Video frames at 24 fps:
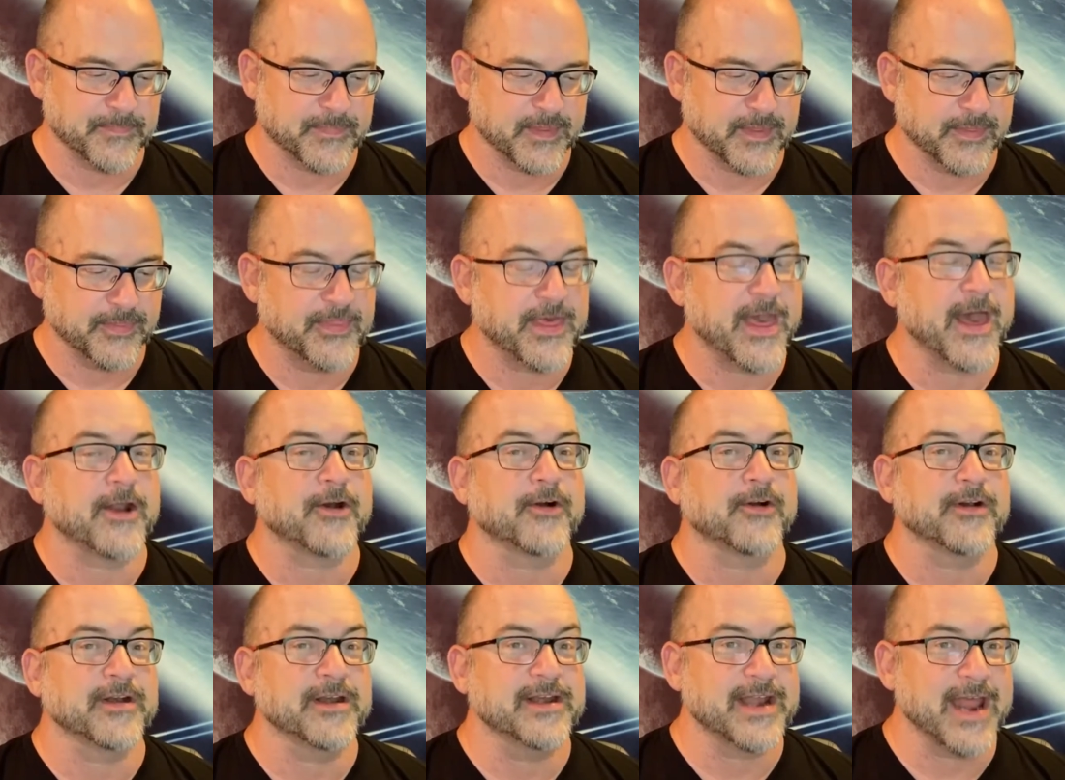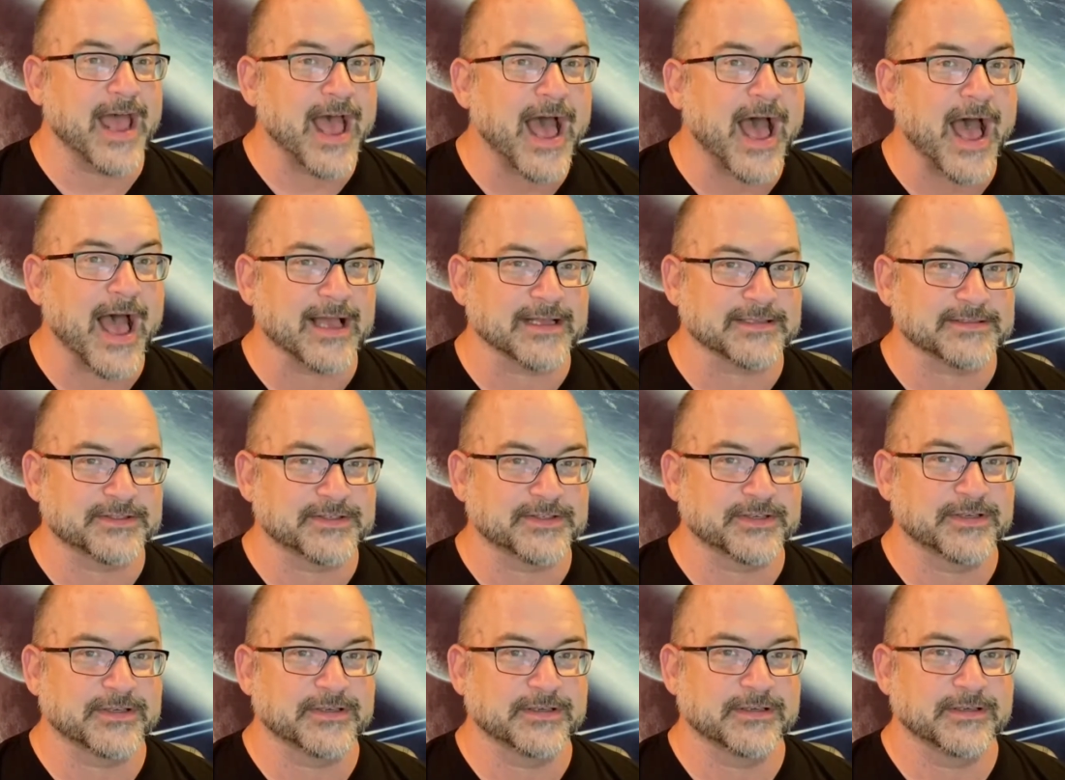that are not,
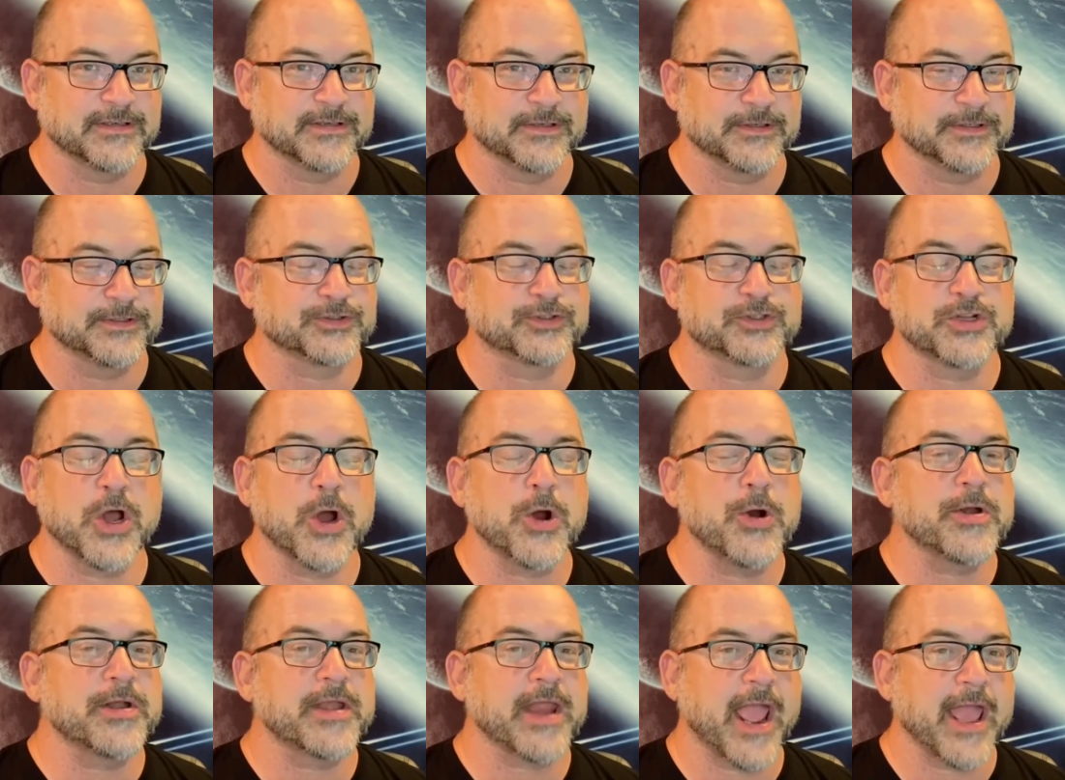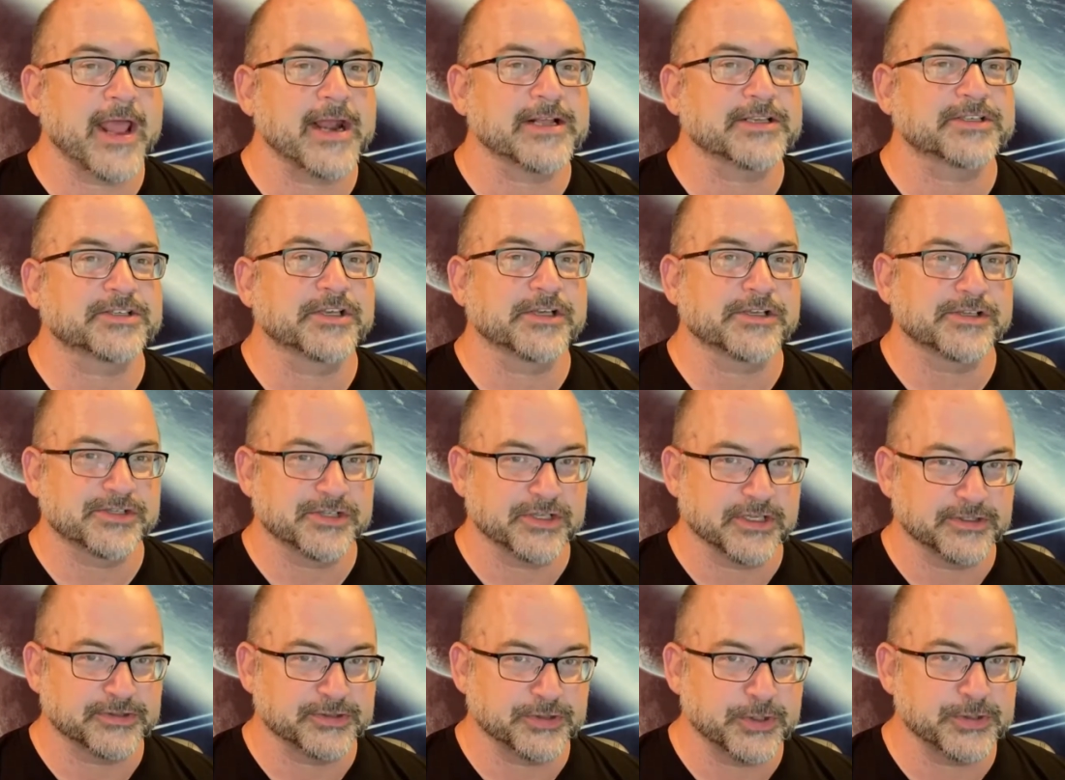there's no data
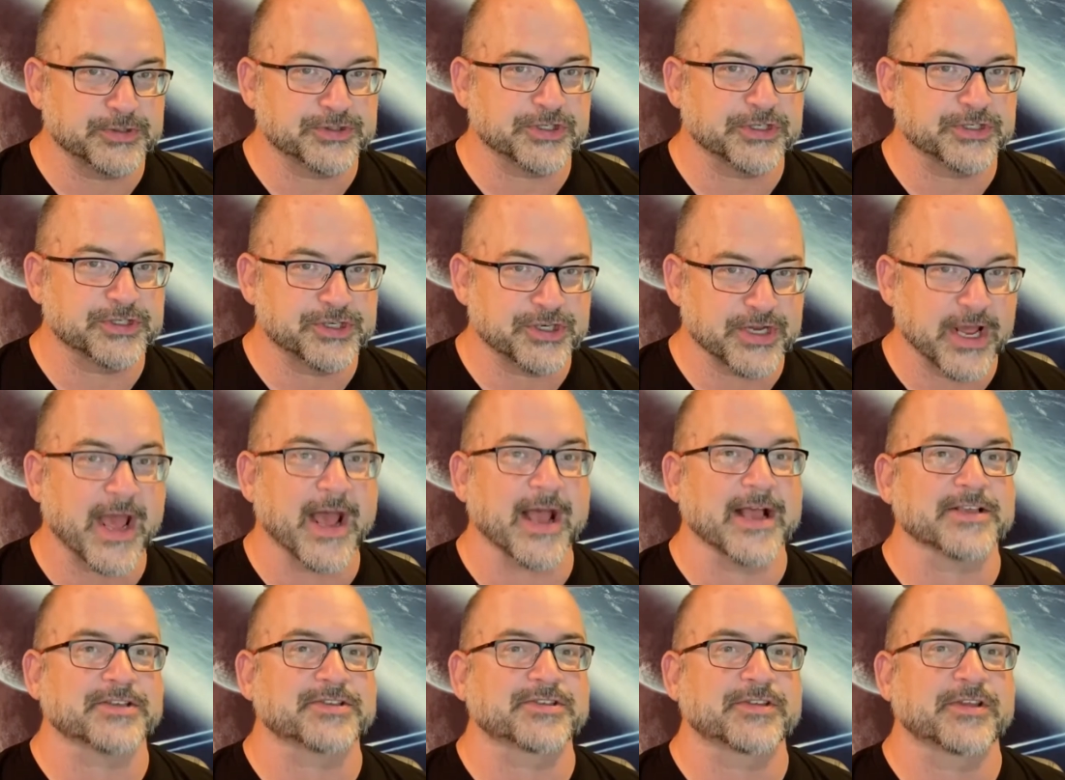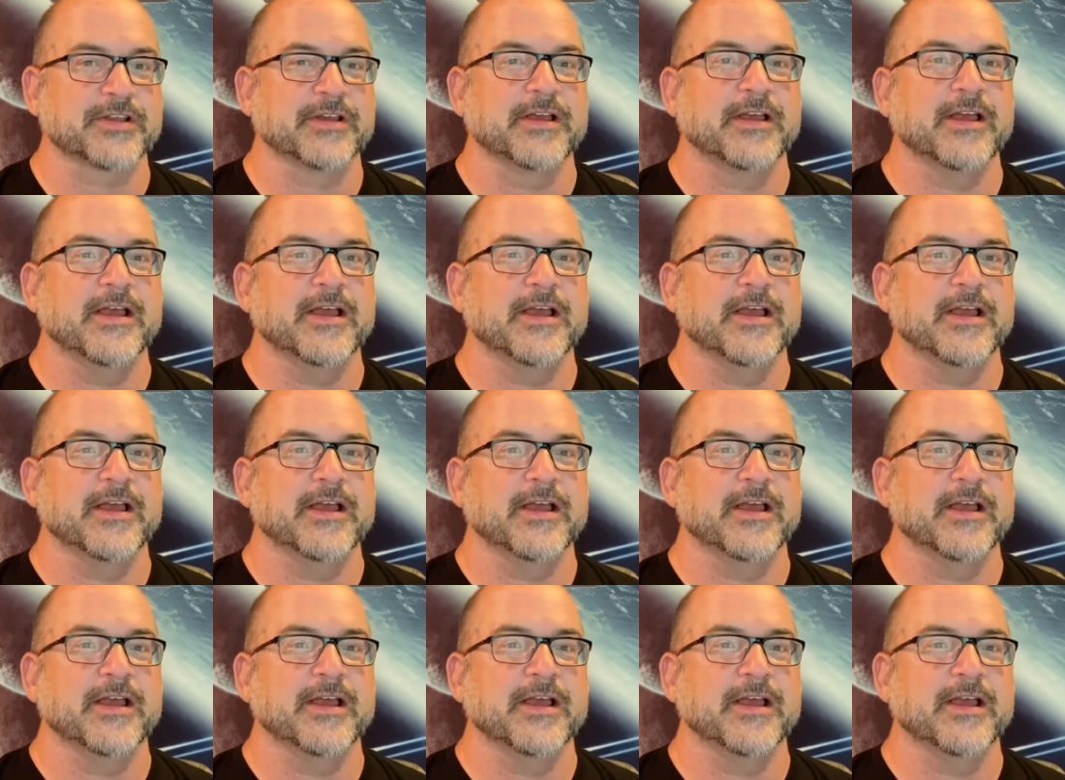to suggest